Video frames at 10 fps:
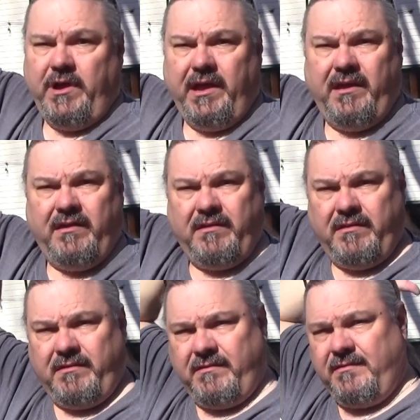way,
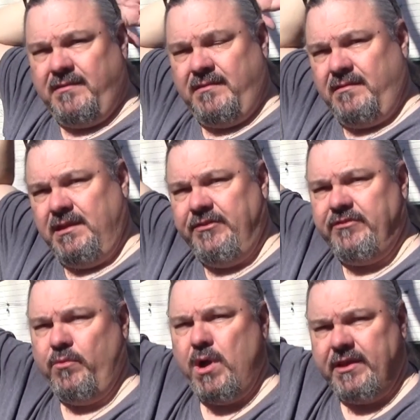
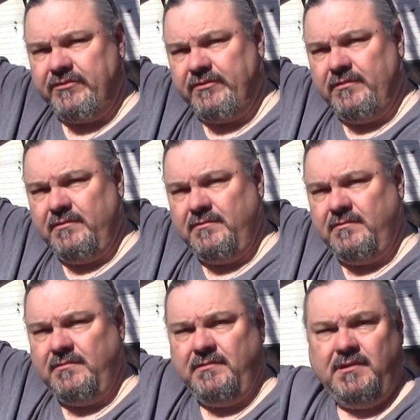east to west.
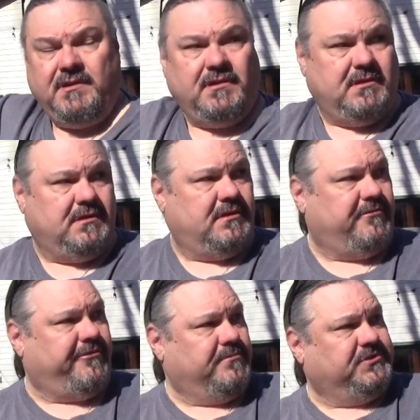
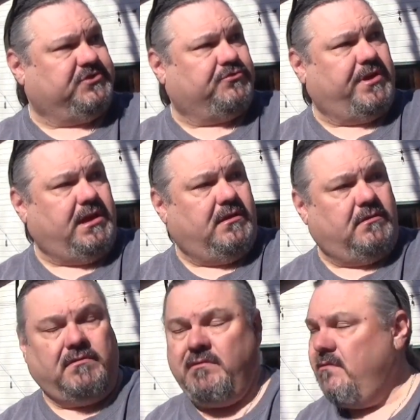from the street
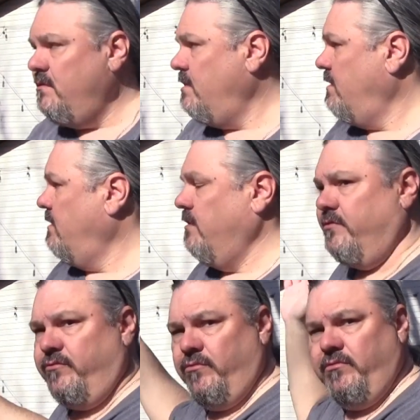
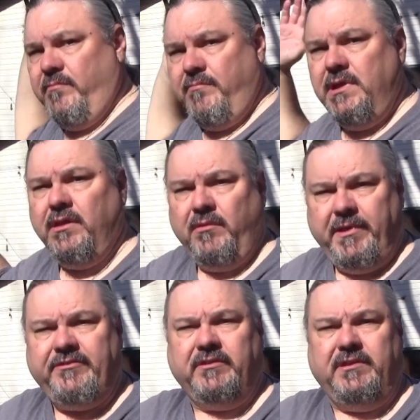through the middle,
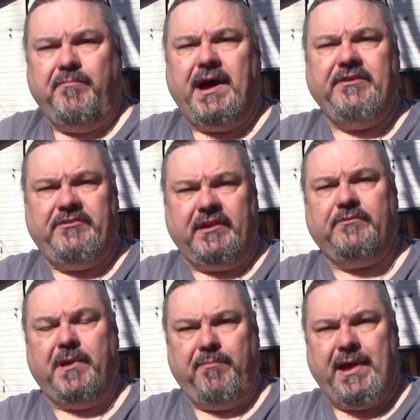basically
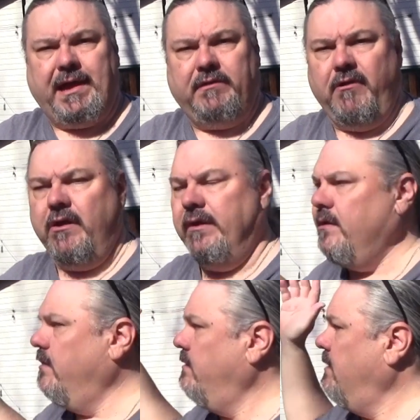bisects my
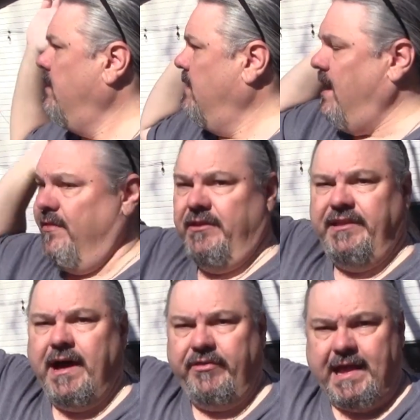backyard, and
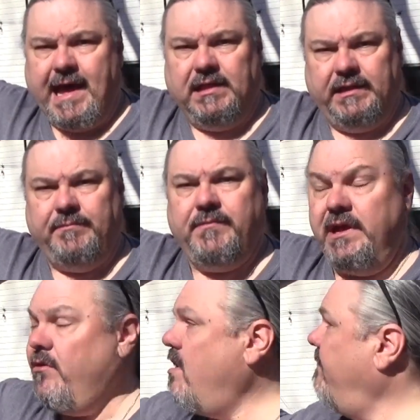then down the alley.
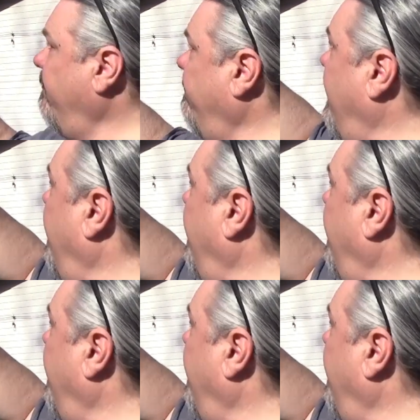And off of